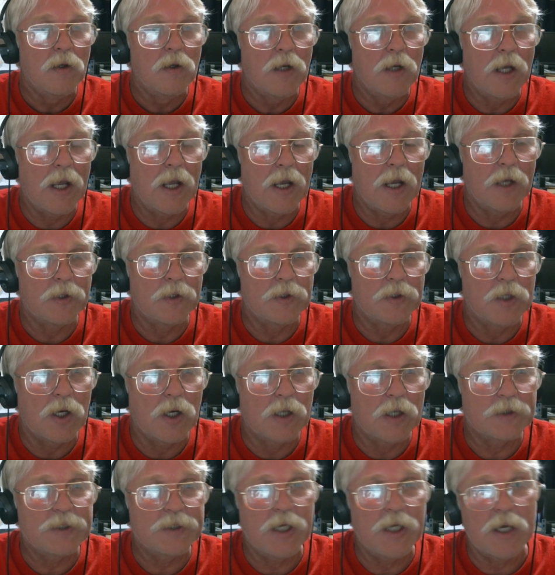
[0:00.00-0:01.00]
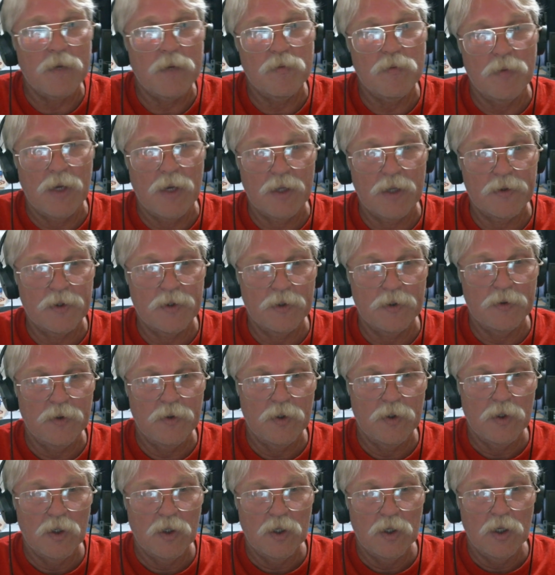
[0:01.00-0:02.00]
and uh, tape method.
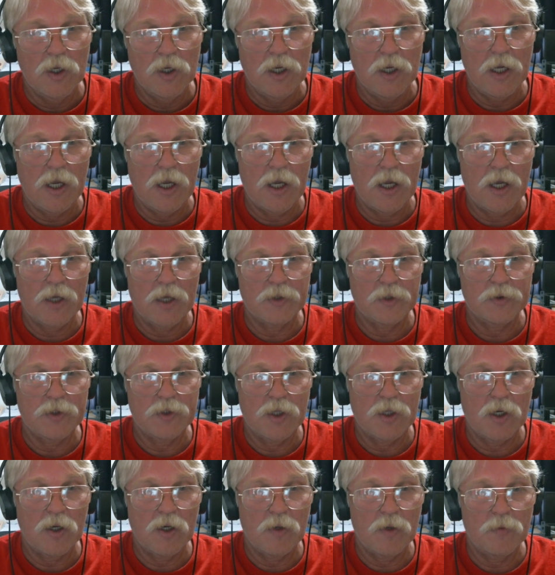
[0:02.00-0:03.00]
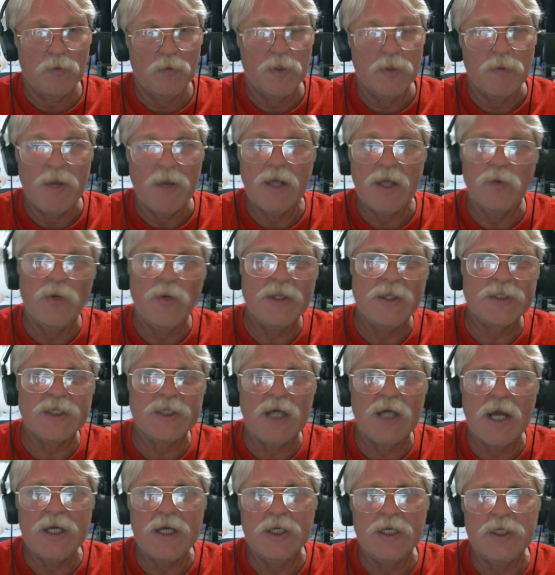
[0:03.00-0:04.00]
And uh, the main reason
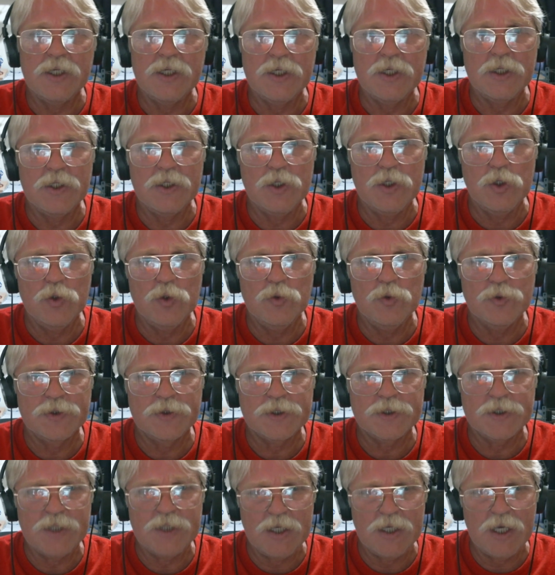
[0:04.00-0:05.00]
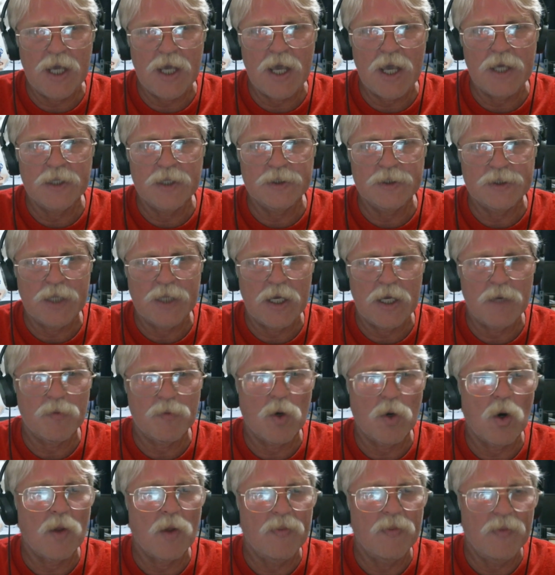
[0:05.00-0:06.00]
I didn't use C A and tape
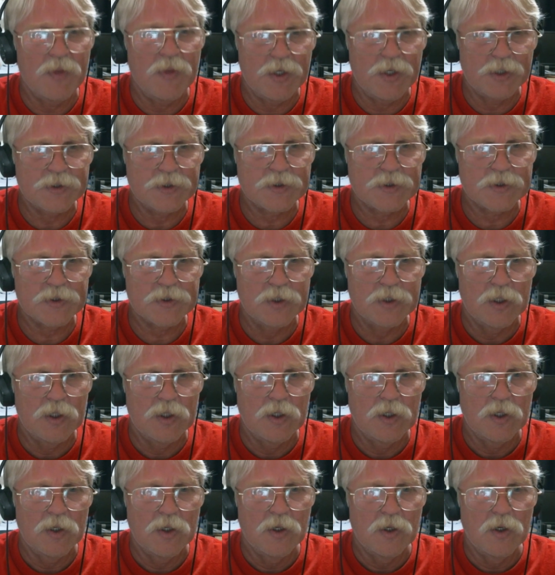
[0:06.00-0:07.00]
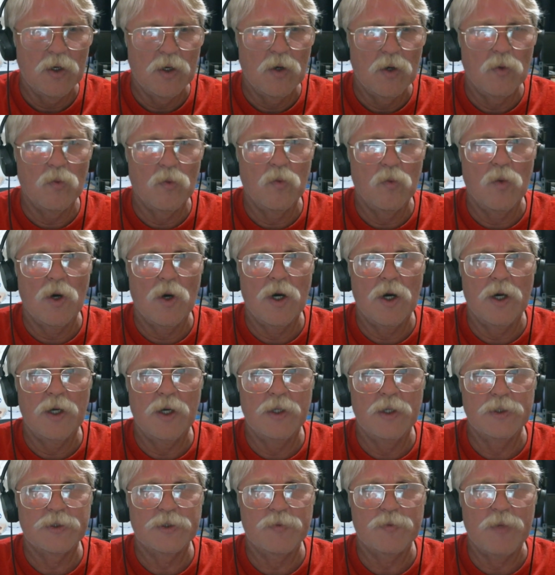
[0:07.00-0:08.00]
on this
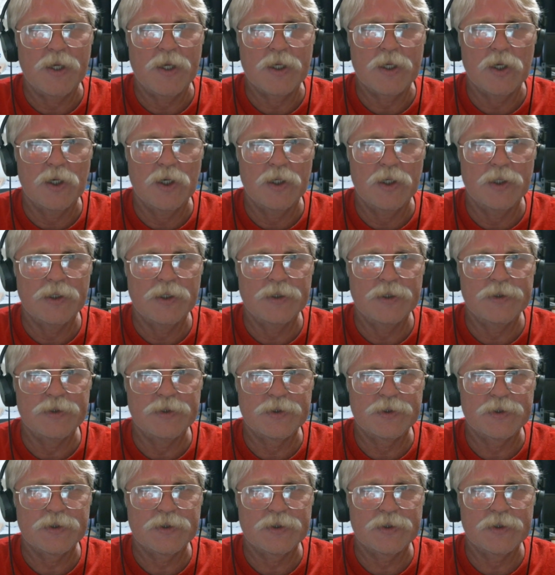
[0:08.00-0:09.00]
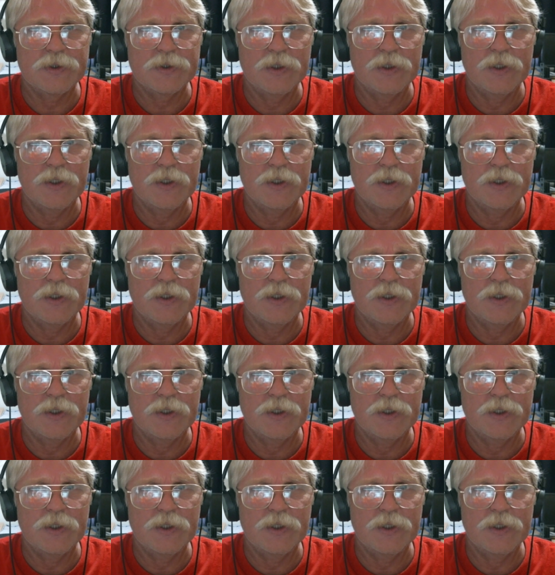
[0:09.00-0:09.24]
was because